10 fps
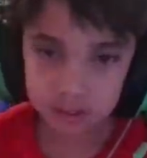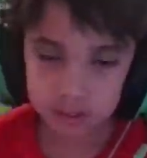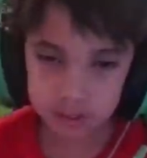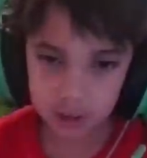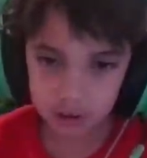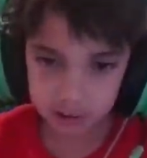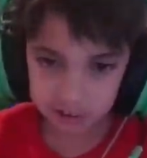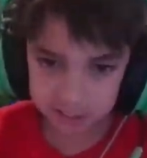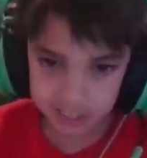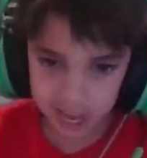
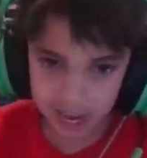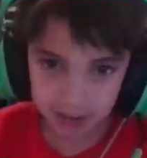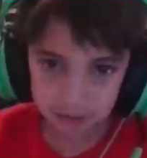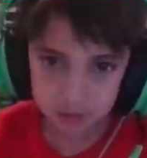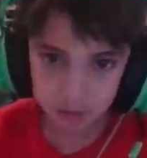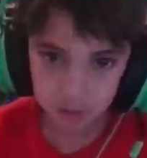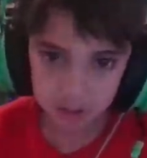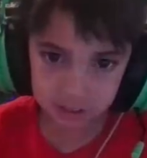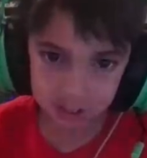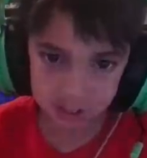So yeah, I just
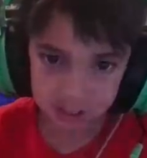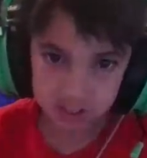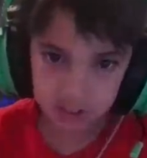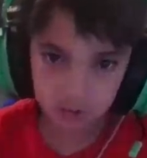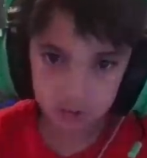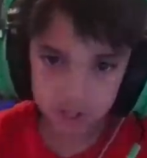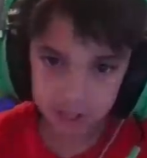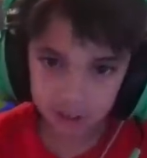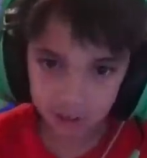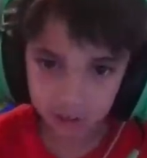want to let,
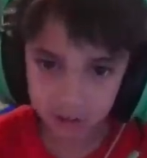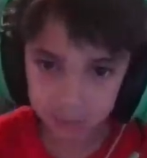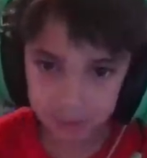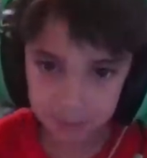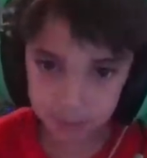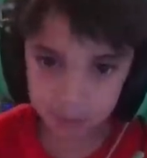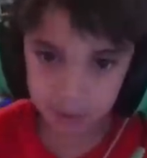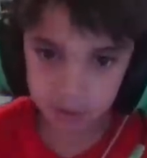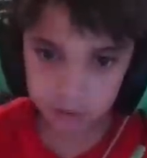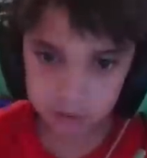let all the people
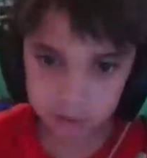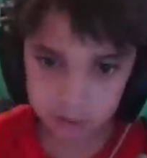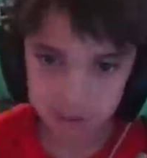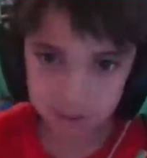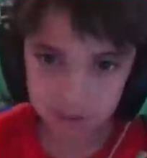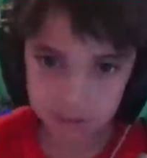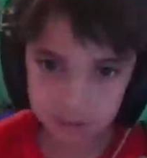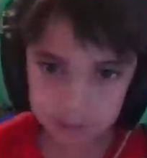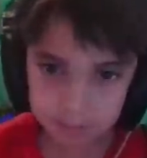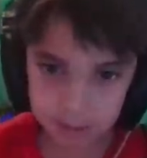know and
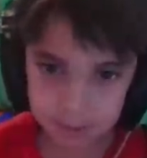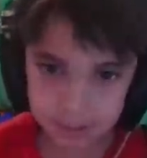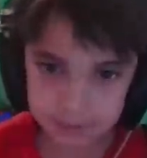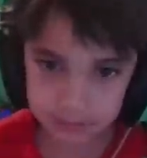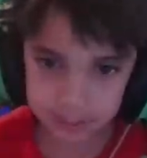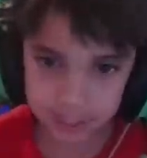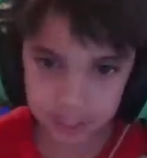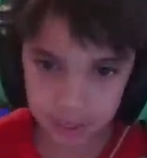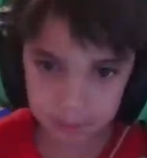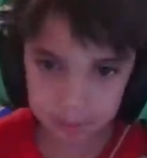maybe even
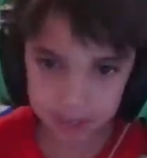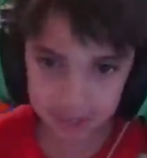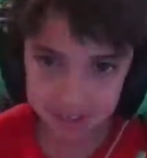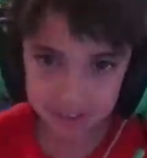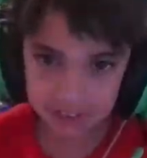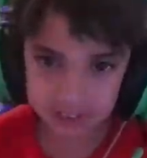get unbanned.